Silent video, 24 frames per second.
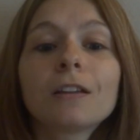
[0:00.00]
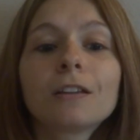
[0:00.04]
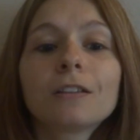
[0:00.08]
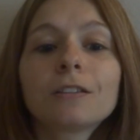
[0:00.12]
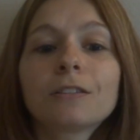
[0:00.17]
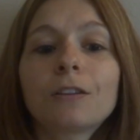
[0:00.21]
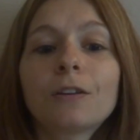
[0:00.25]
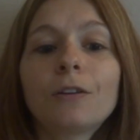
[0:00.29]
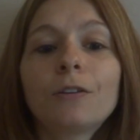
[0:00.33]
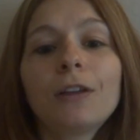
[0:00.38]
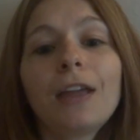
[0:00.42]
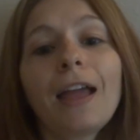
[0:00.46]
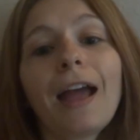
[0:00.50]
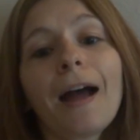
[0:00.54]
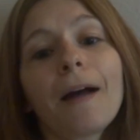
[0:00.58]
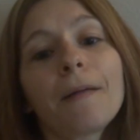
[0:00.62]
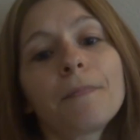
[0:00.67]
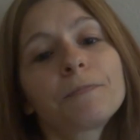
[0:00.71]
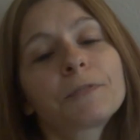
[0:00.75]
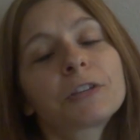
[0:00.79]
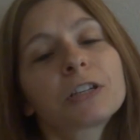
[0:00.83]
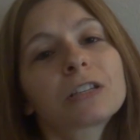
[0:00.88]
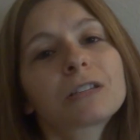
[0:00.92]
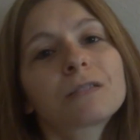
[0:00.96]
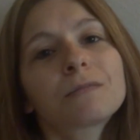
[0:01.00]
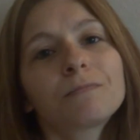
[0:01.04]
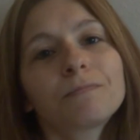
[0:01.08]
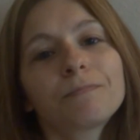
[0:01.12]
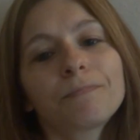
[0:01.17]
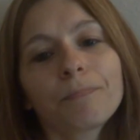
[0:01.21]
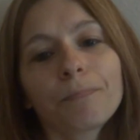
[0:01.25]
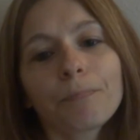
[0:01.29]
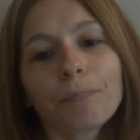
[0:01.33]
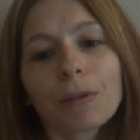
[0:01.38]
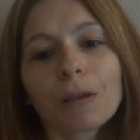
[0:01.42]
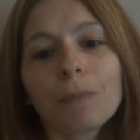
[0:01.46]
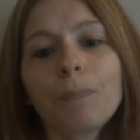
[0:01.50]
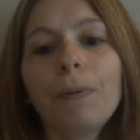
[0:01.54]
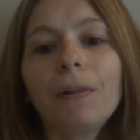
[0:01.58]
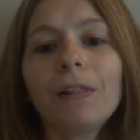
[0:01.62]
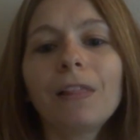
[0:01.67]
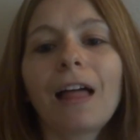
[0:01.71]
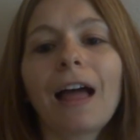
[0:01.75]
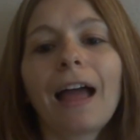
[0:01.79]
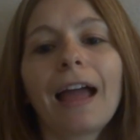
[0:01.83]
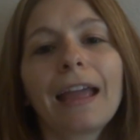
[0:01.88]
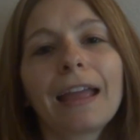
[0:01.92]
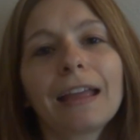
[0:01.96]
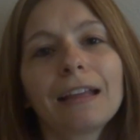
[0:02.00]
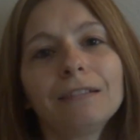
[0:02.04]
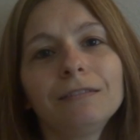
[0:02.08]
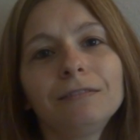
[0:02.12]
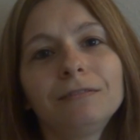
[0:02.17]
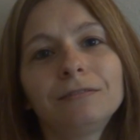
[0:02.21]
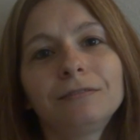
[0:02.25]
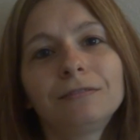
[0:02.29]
So yeah, just be polite,